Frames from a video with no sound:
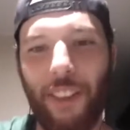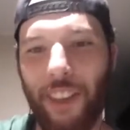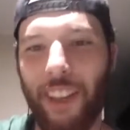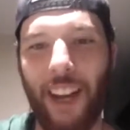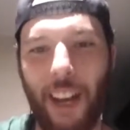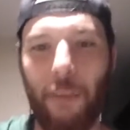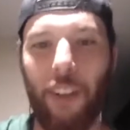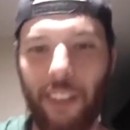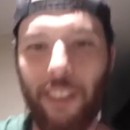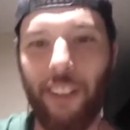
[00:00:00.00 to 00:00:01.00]
I think I am
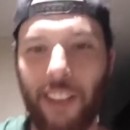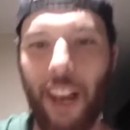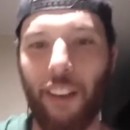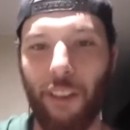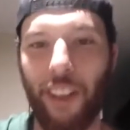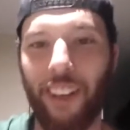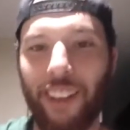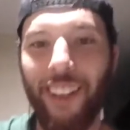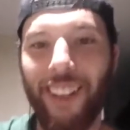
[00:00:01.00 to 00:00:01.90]
the least exotic thing.